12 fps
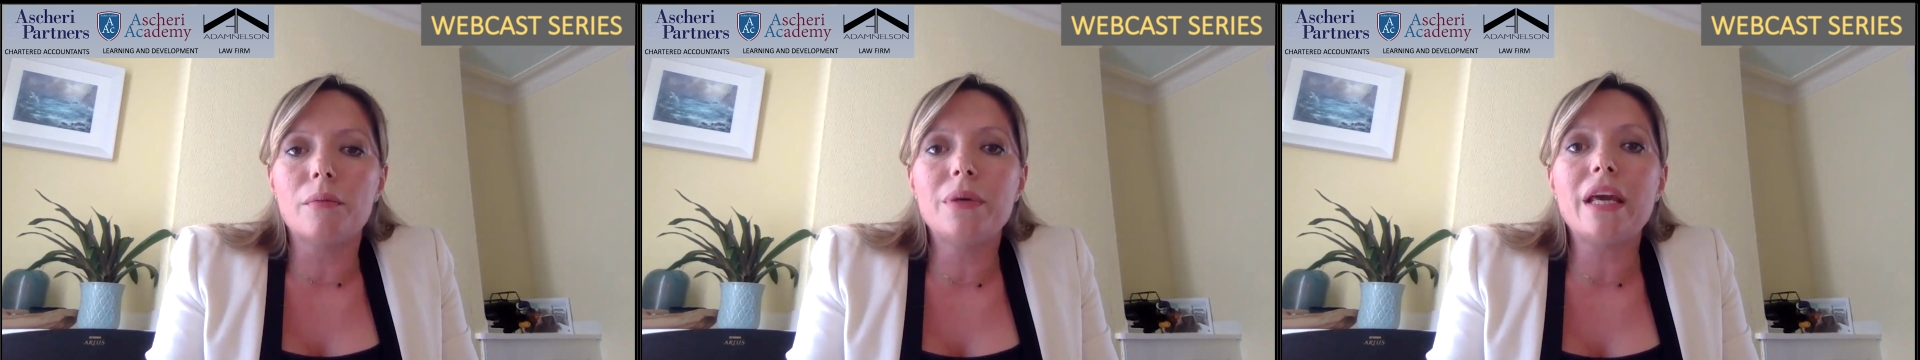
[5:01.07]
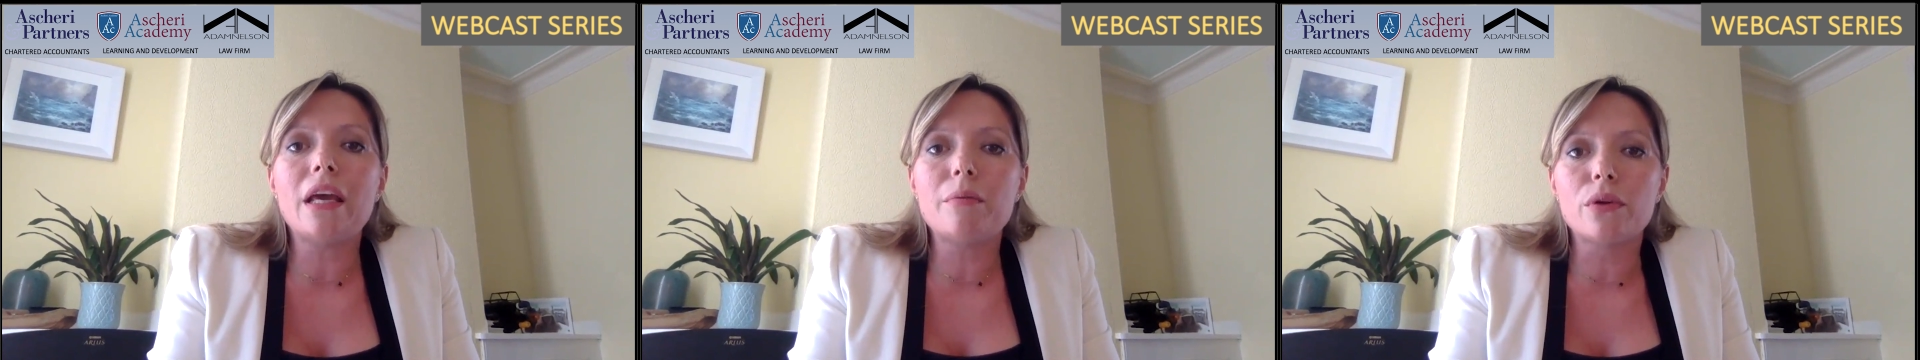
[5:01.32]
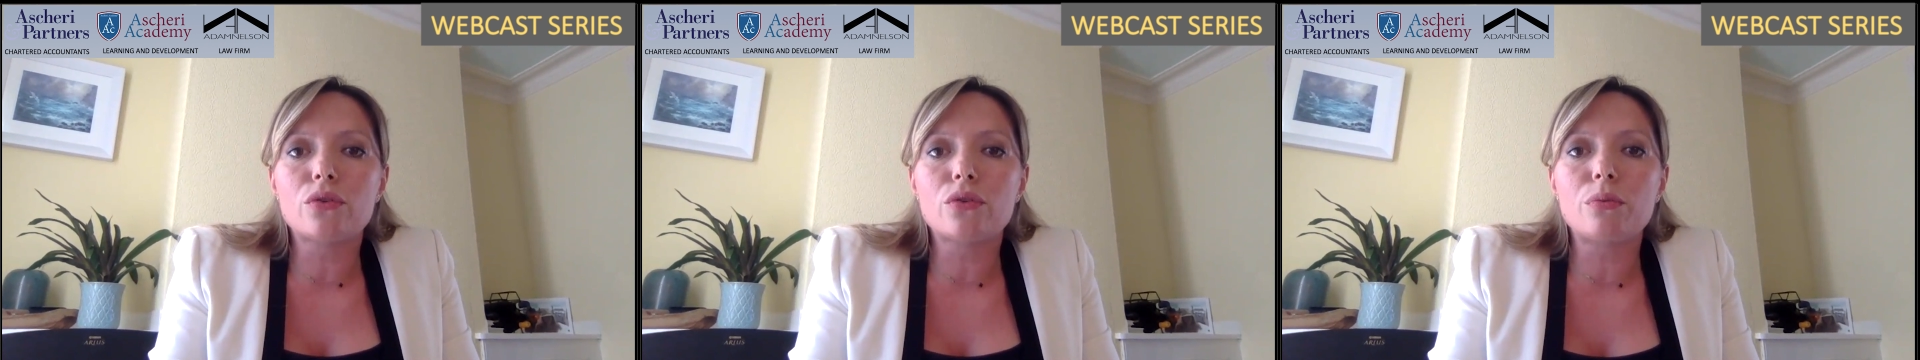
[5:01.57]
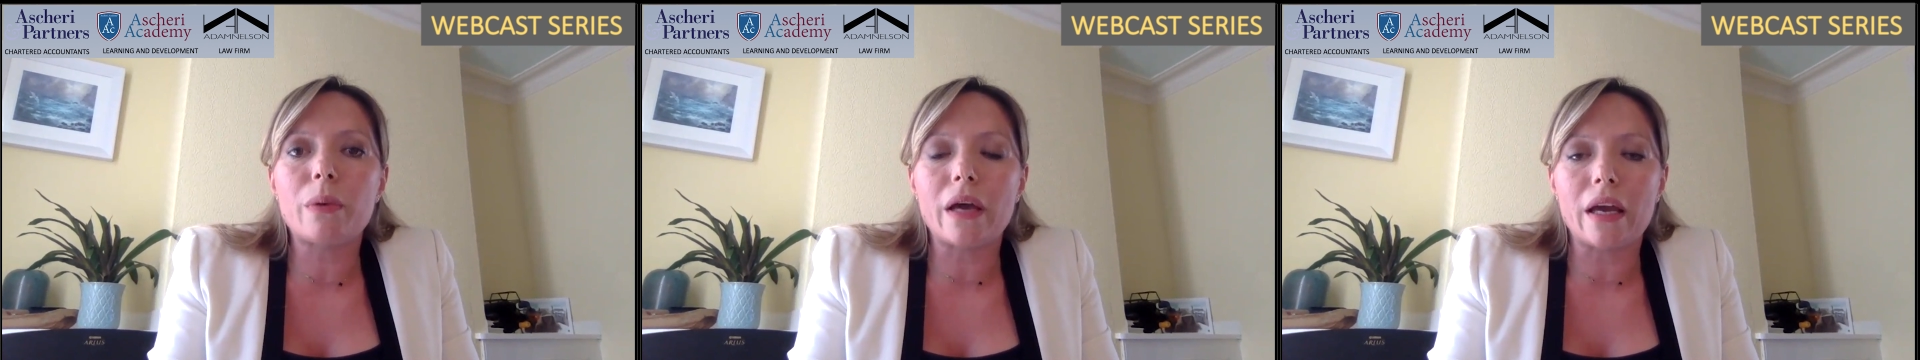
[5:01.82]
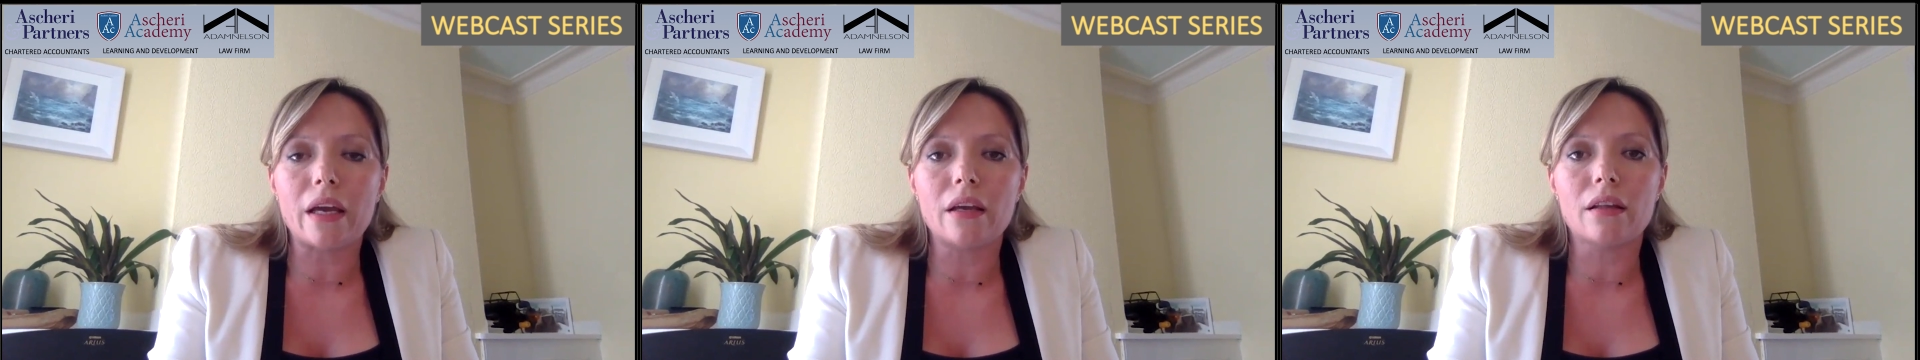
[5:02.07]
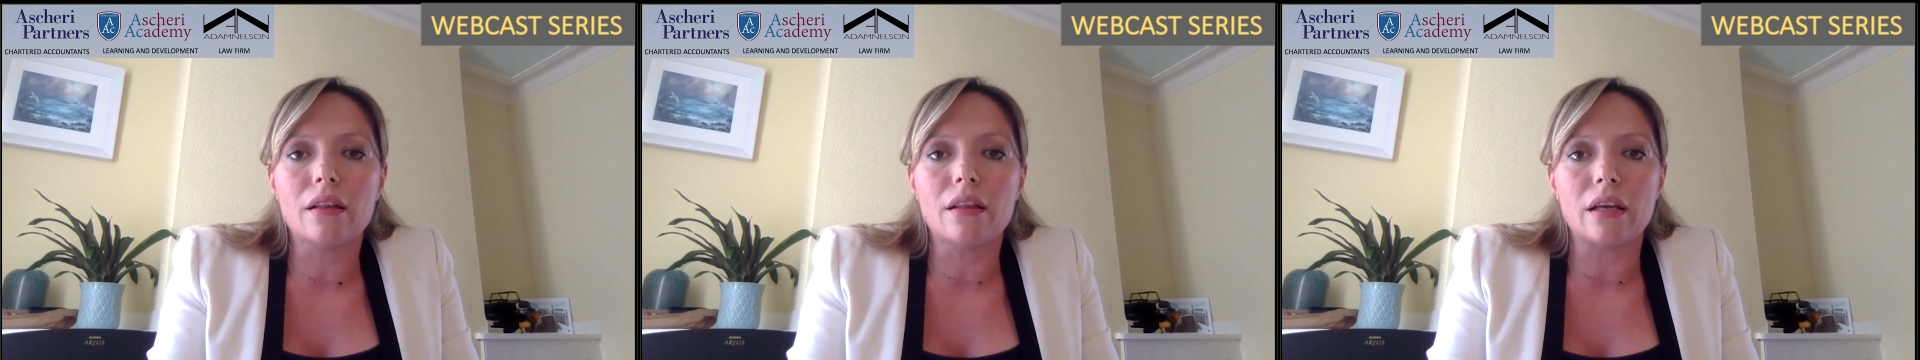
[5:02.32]
be able to
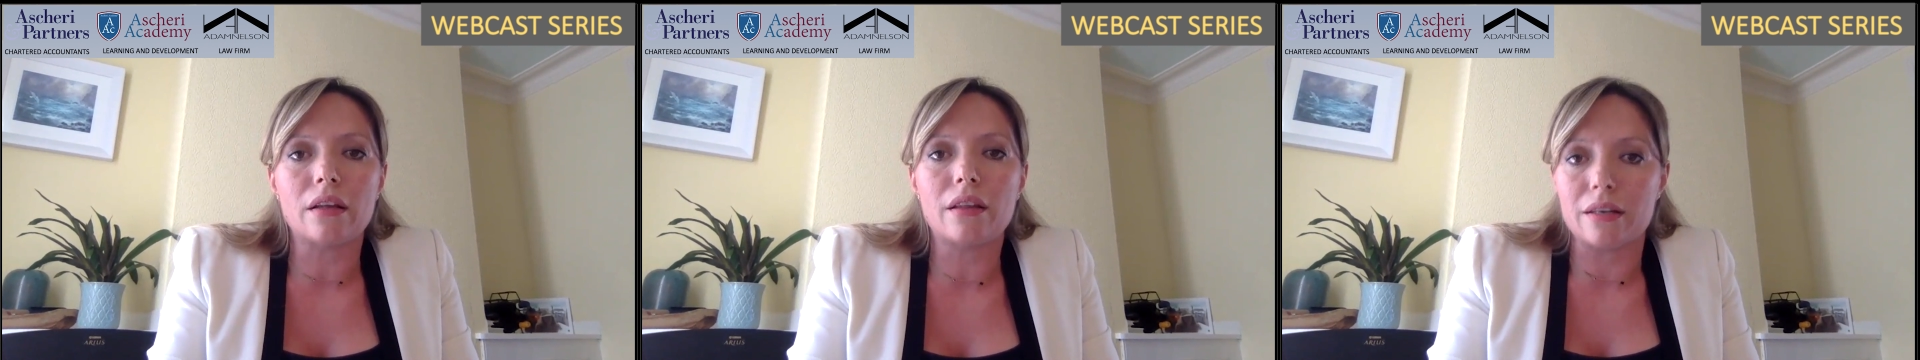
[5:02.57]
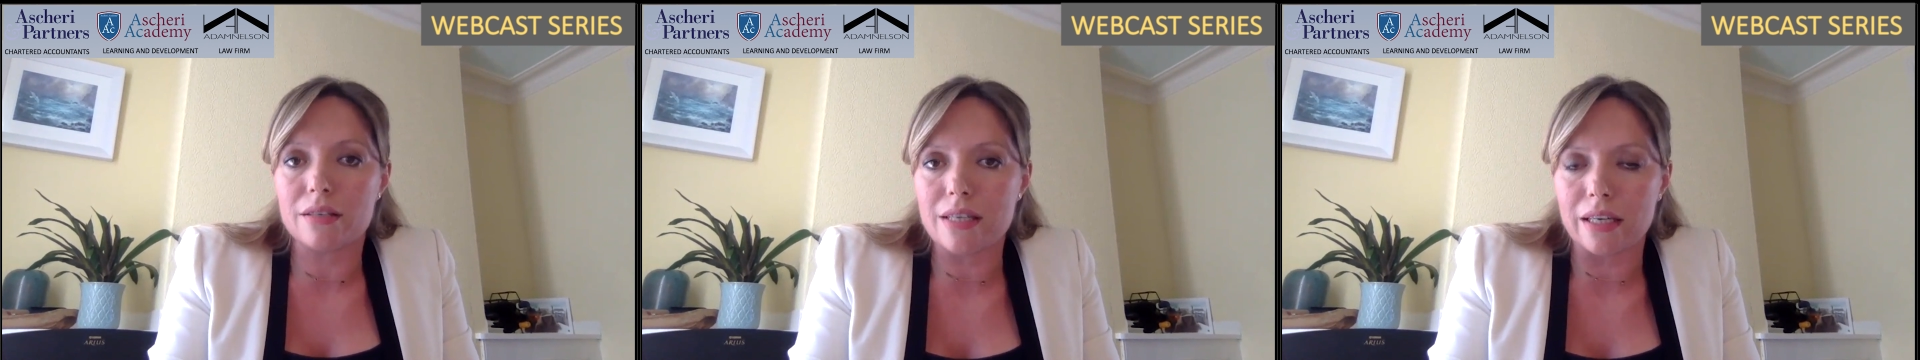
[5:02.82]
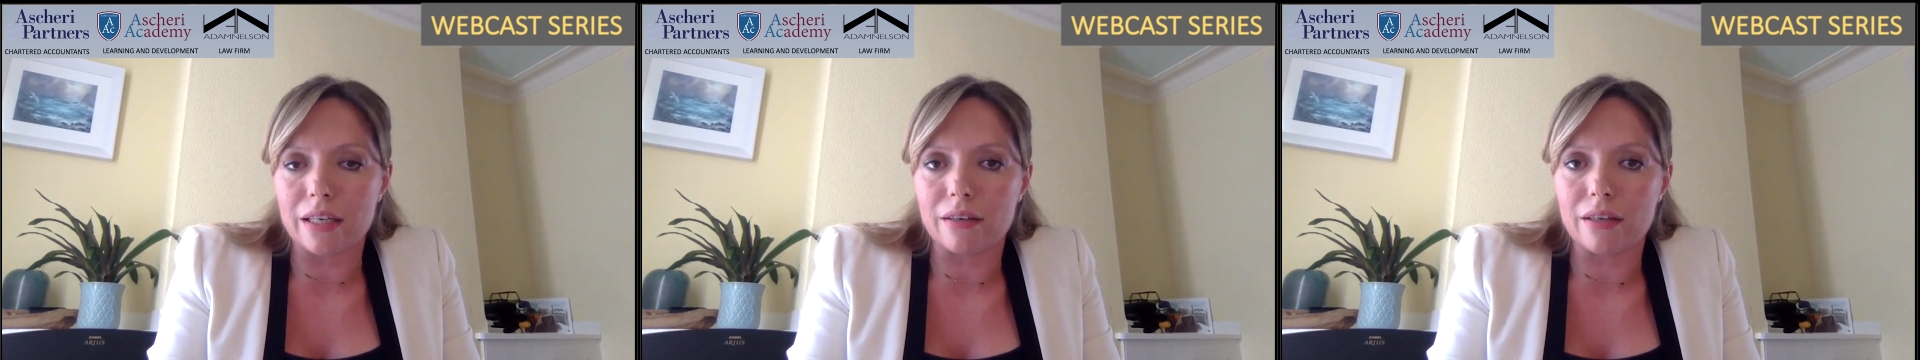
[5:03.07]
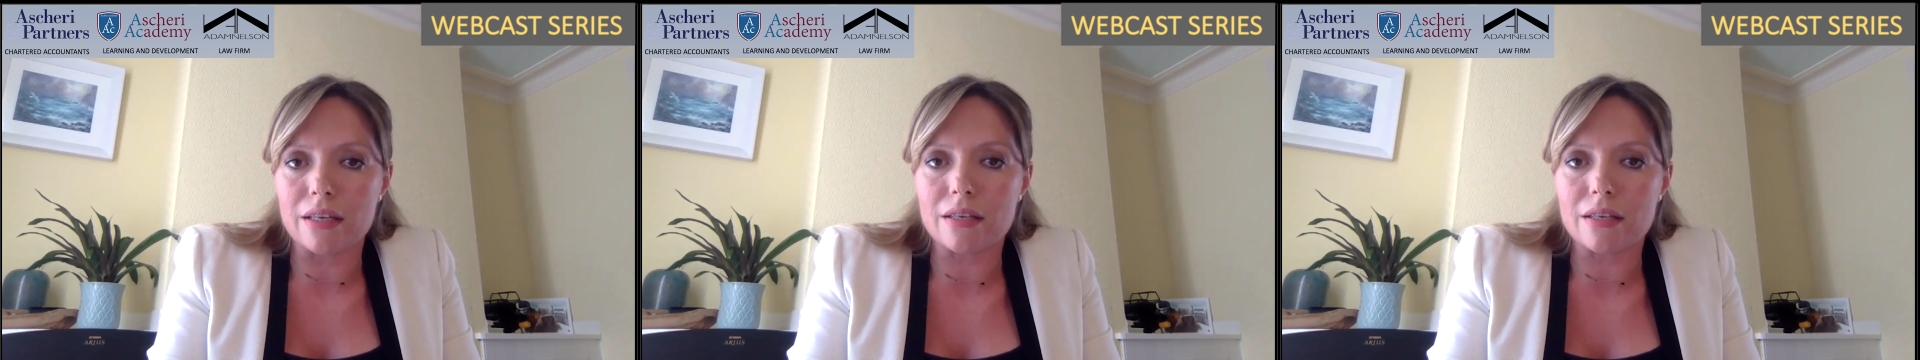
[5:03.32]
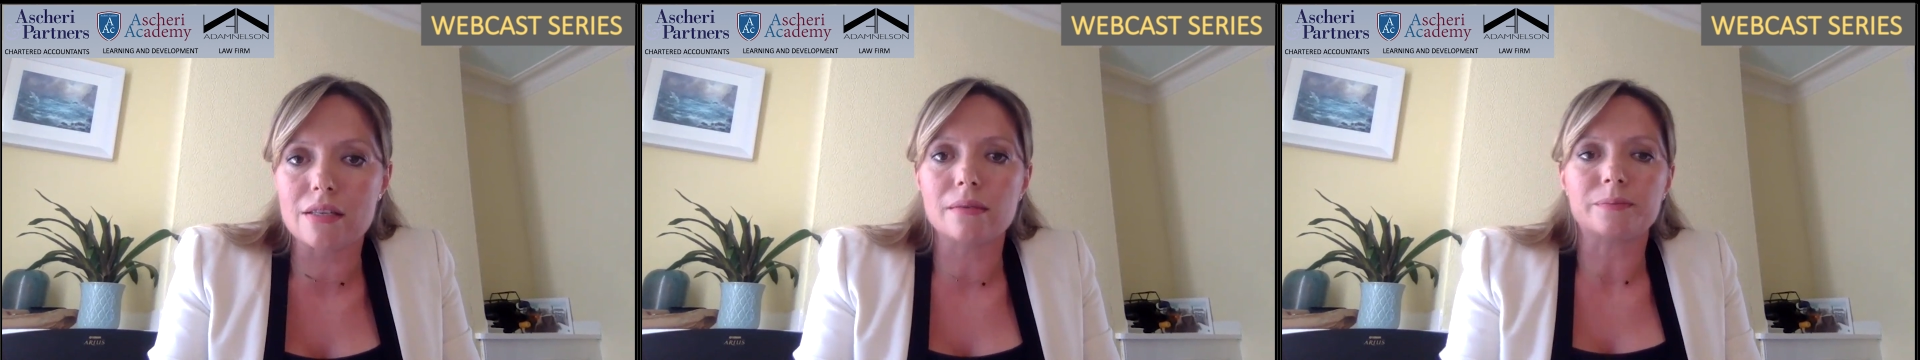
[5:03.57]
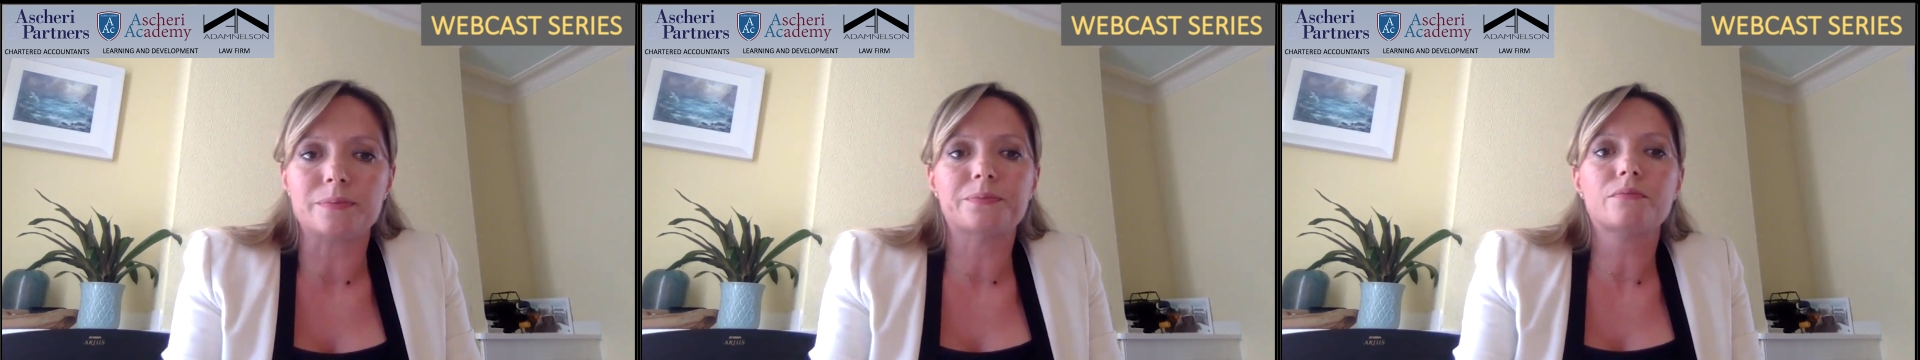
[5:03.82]
pay their salaries.